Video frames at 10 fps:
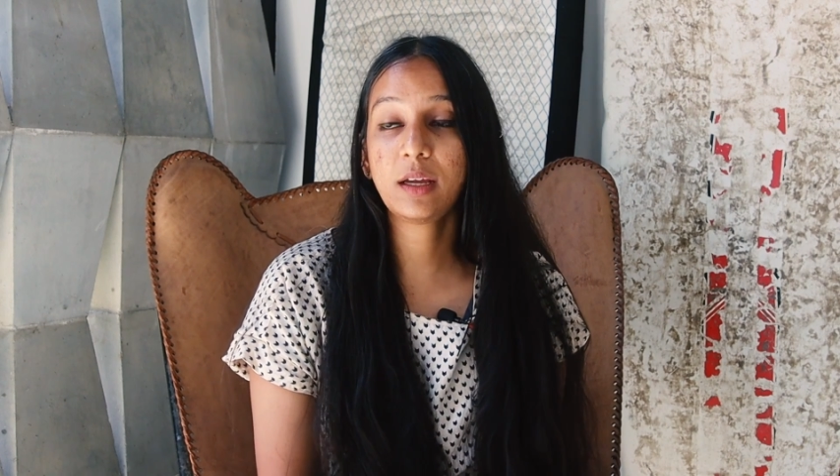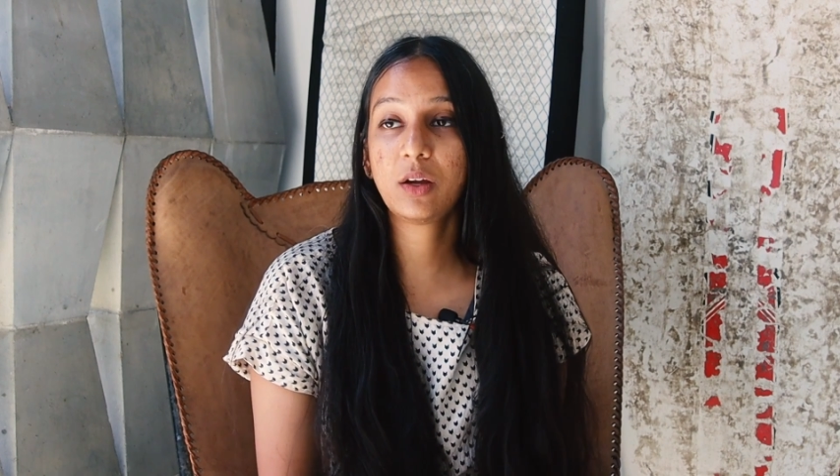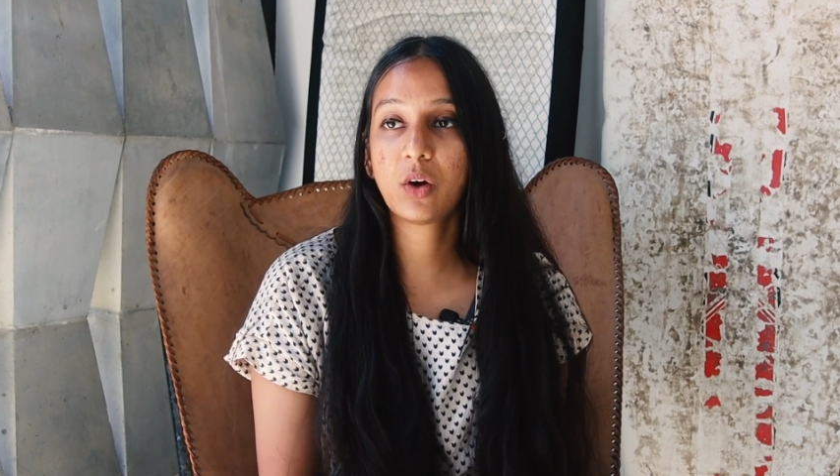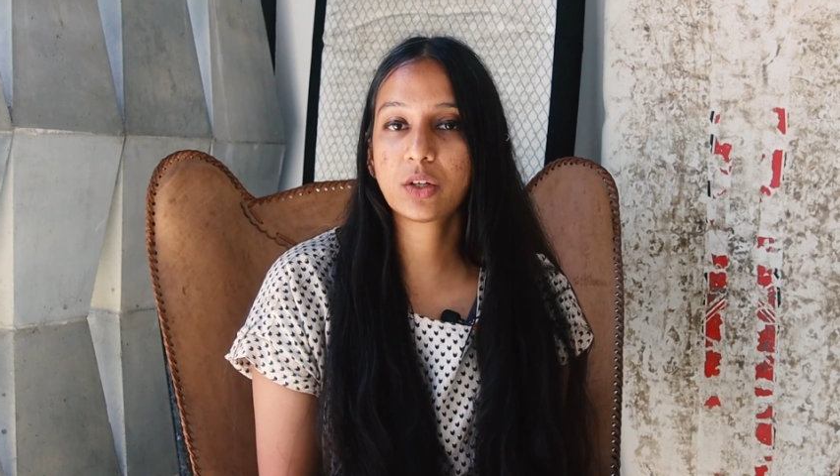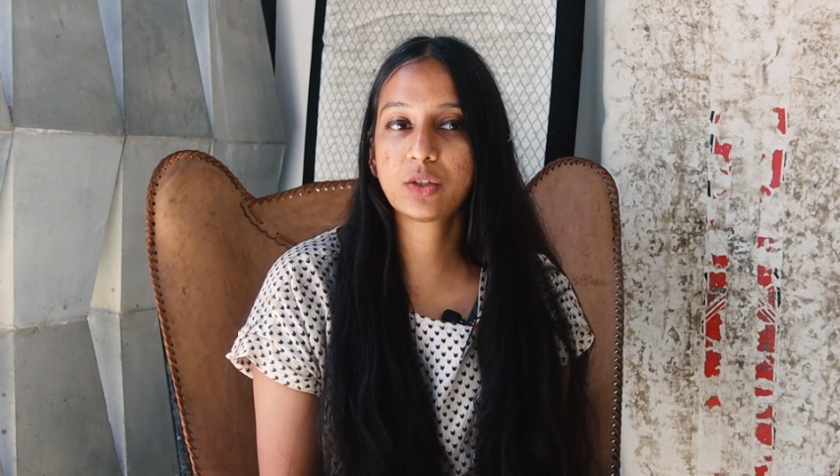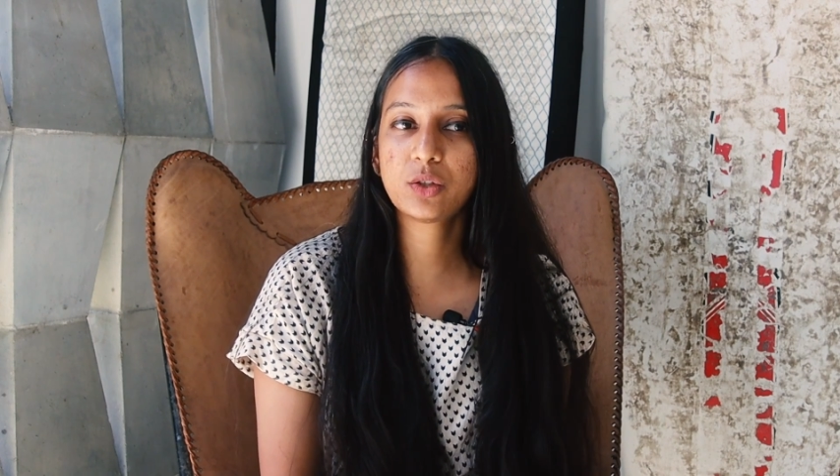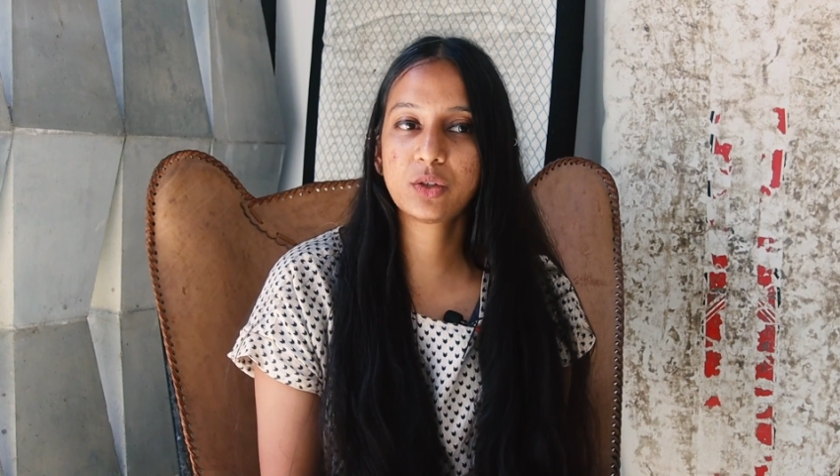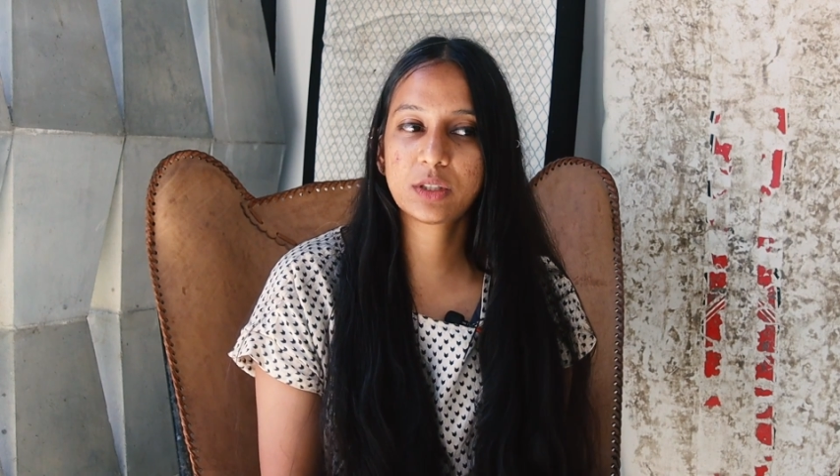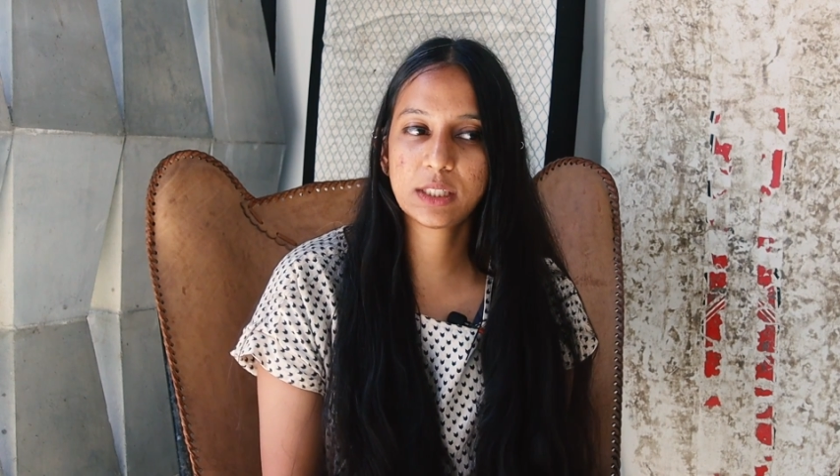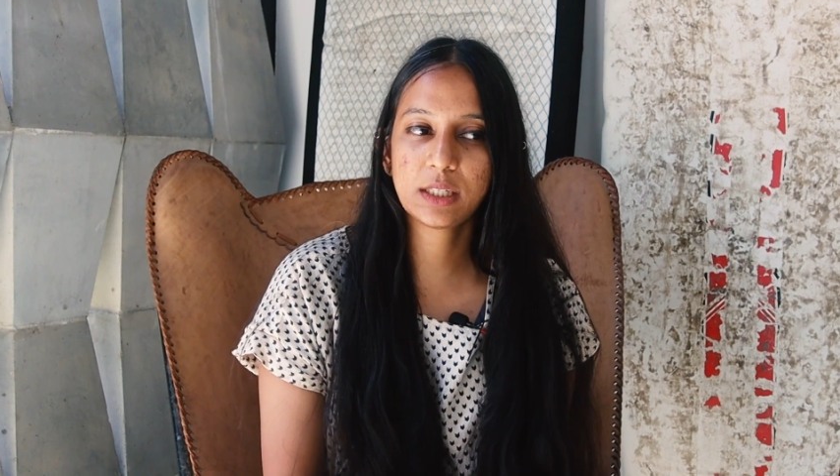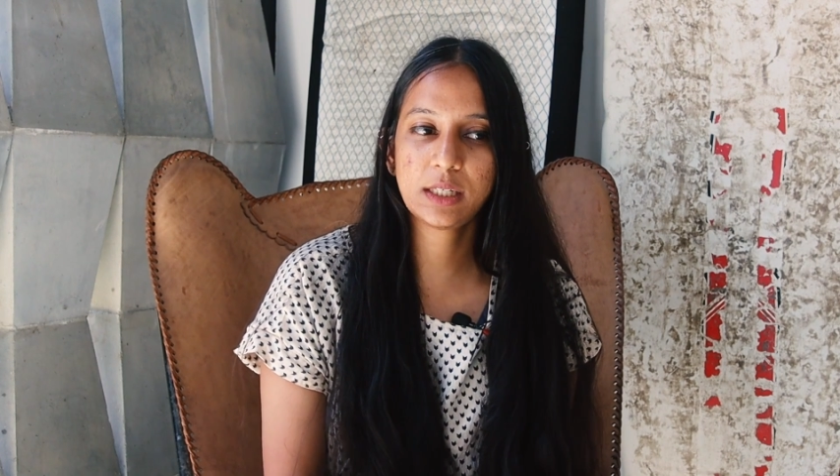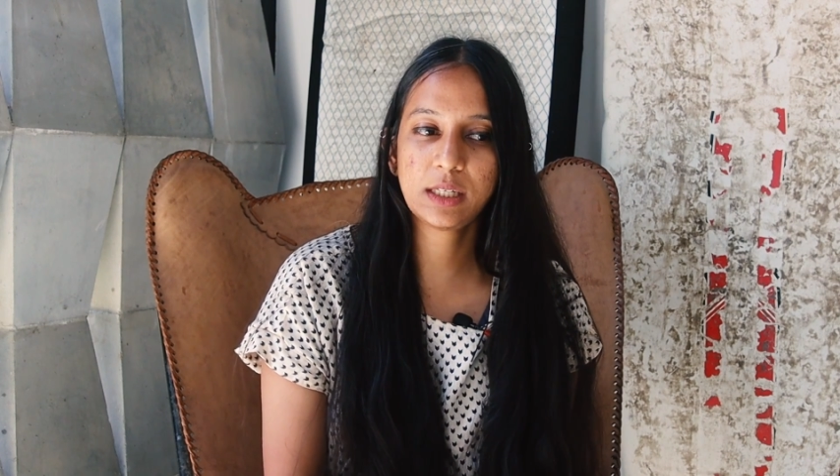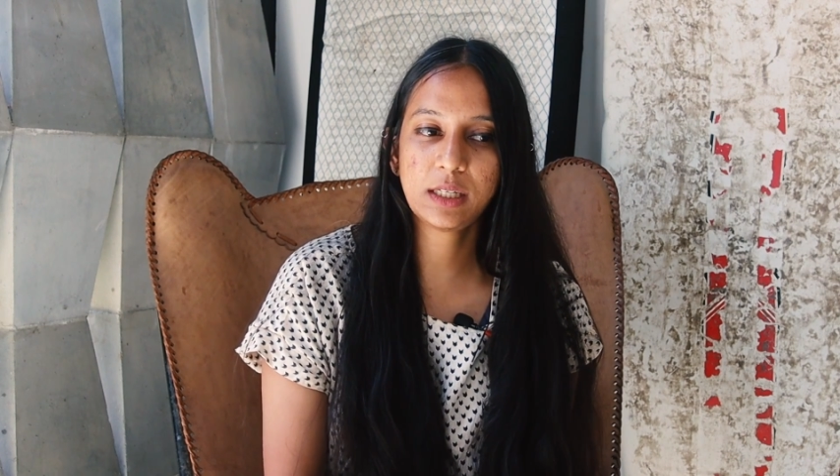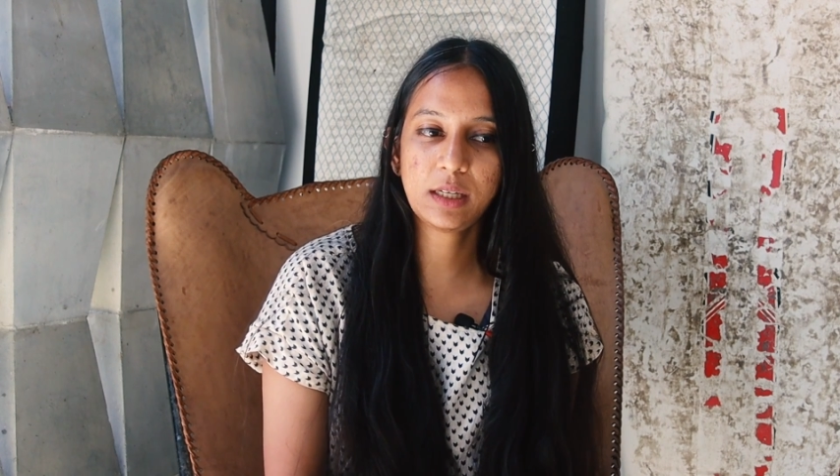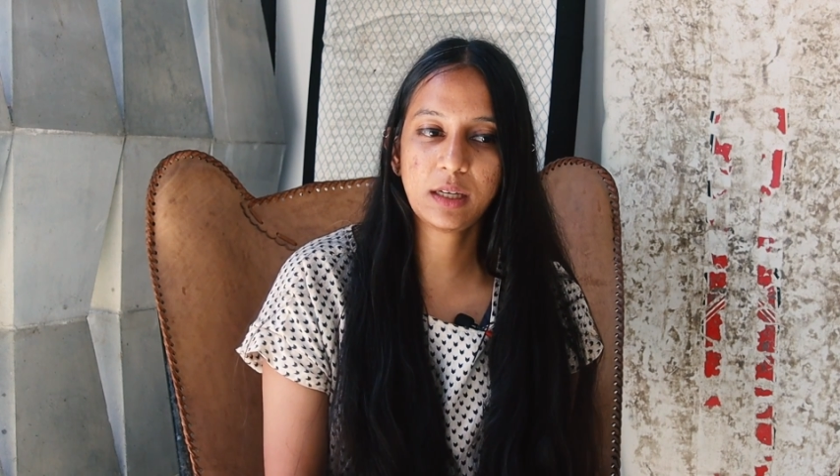got to
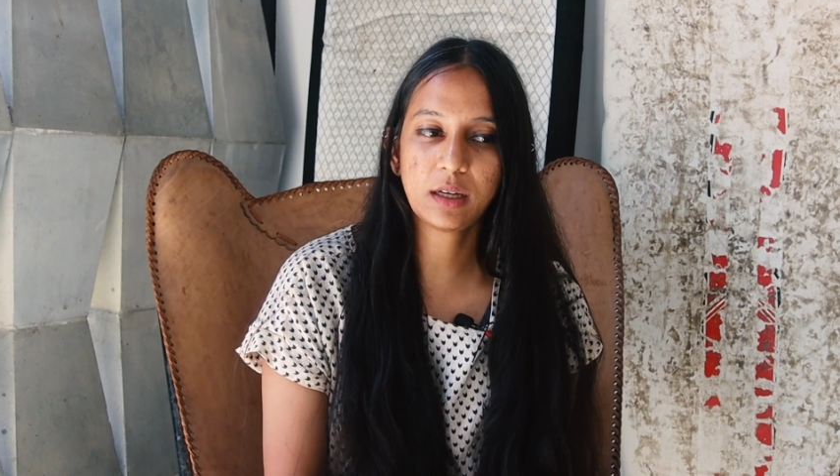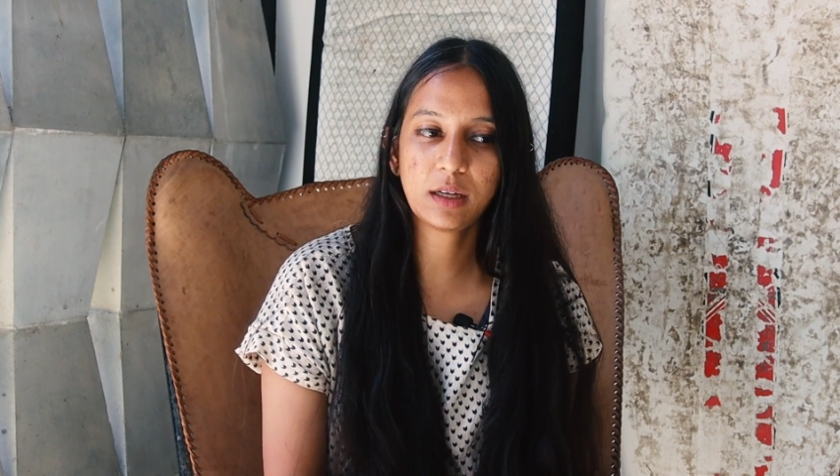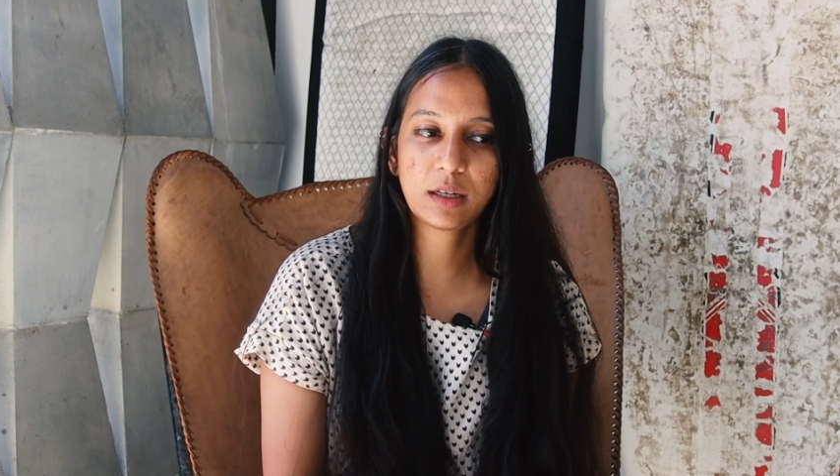really